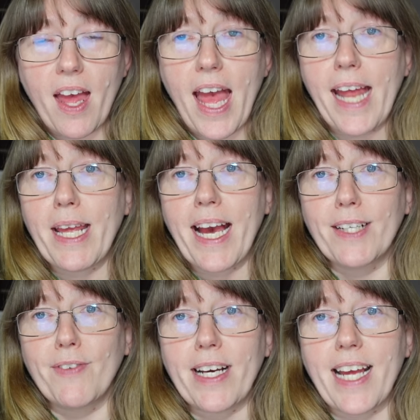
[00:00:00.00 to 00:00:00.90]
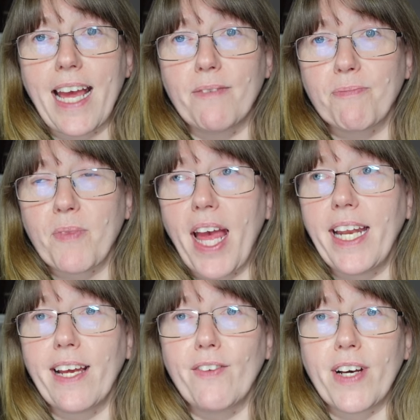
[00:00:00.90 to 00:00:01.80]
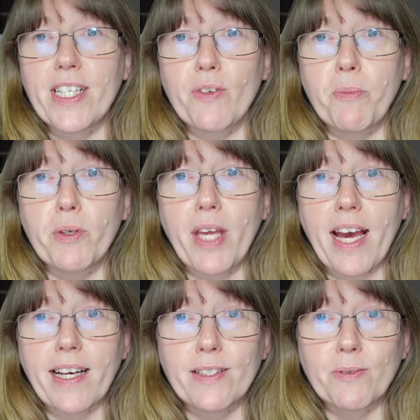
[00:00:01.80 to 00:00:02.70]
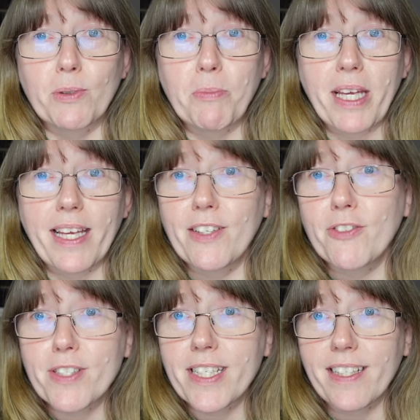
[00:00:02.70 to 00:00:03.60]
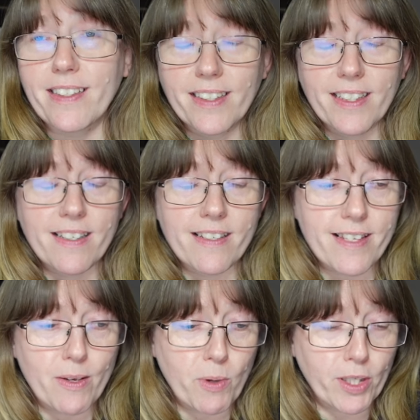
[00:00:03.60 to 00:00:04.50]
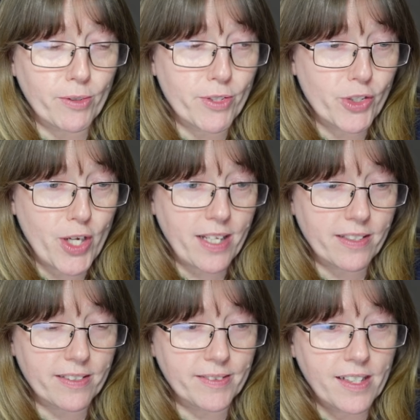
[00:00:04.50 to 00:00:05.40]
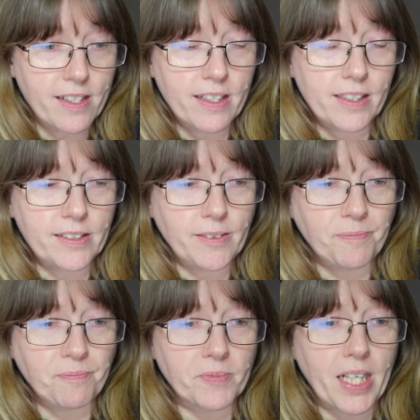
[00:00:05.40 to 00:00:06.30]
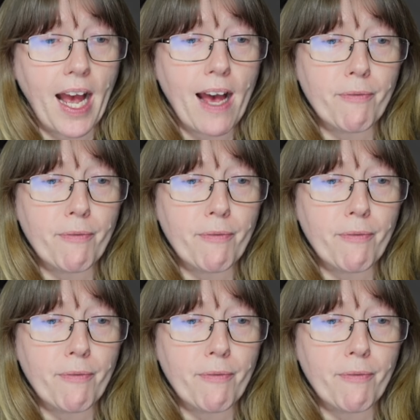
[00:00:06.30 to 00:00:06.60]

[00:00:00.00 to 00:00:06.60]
any advice from you guys would be interesting to see what you suggest. I